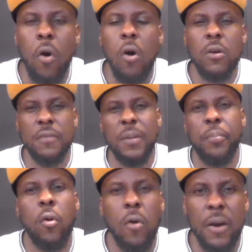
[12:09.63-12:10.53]
all of the
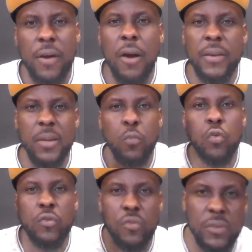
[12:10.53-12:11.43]
poor around him
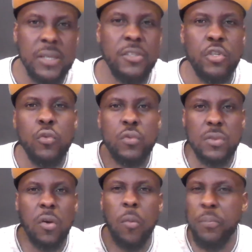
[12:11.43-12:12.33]
would
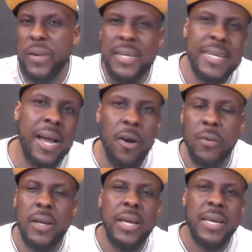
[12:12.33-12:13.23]
reduce or bring
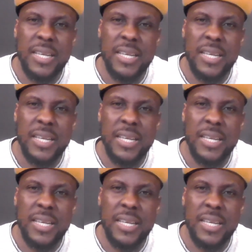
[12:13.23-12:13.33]
down